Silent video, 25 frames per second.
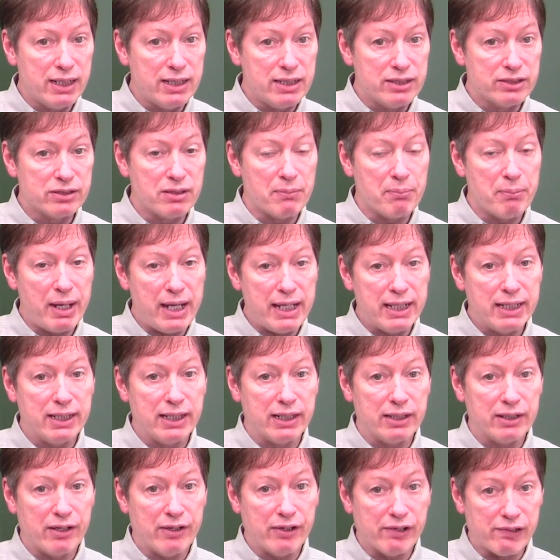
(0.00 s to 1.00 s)
in is to make
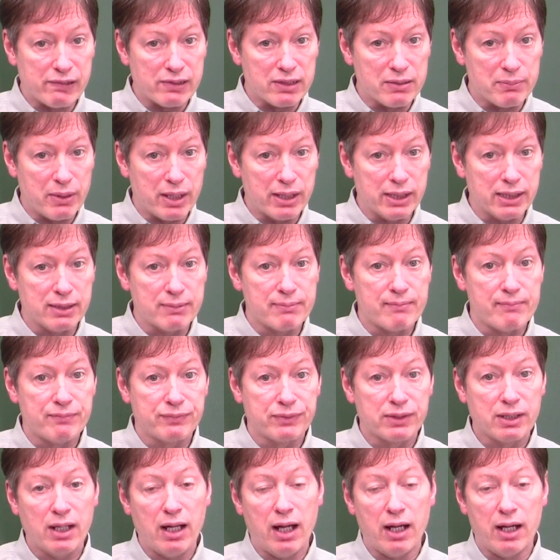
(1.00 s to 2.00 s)
and earn money.
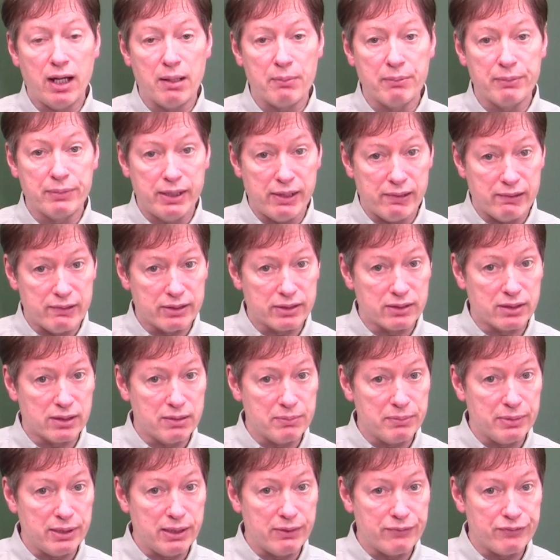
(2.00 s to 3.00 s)
Here it's going
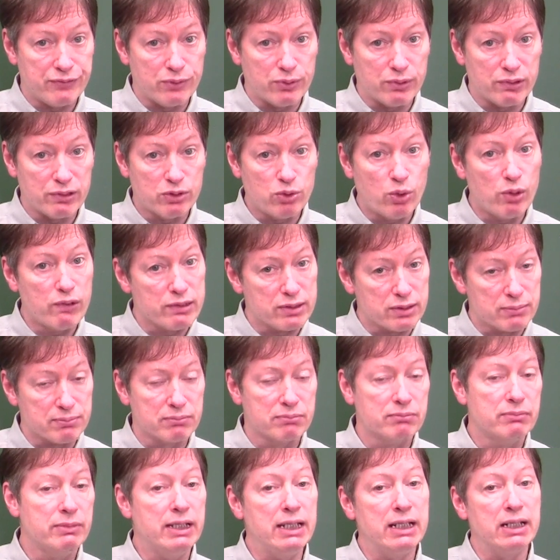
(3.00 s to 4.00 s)
to be for
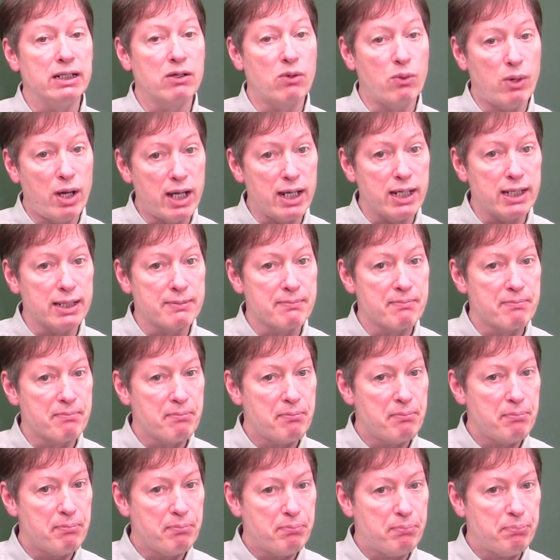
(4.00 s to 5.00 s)
tourism in Hawaii.
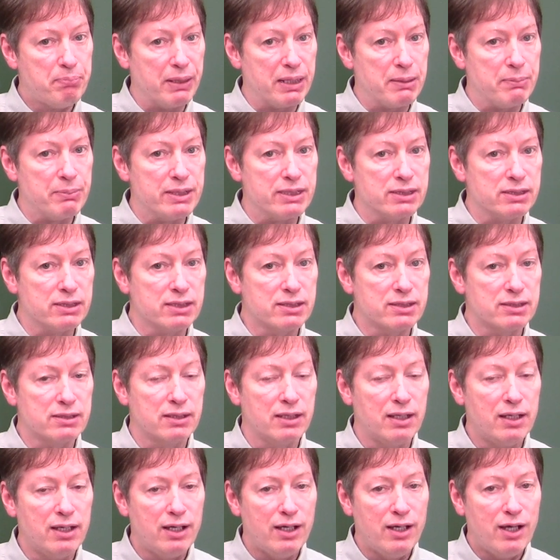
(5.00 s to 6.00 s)
Big
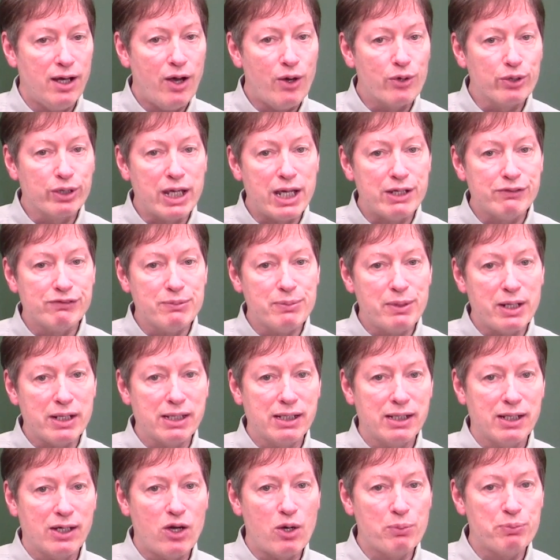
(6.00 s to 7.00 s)
business. Okay, everybody?
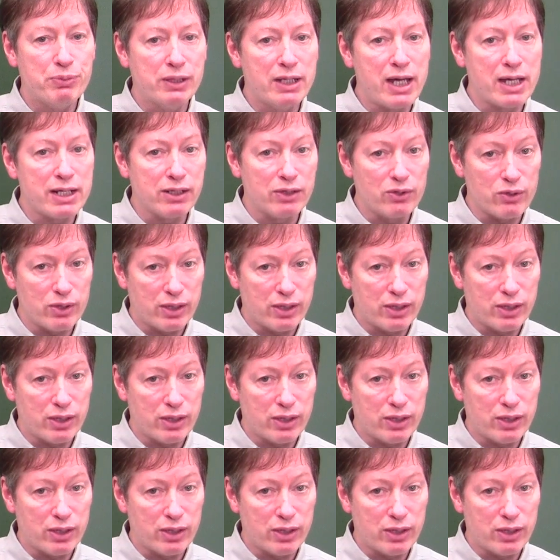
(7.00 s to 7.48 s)
Hope you got it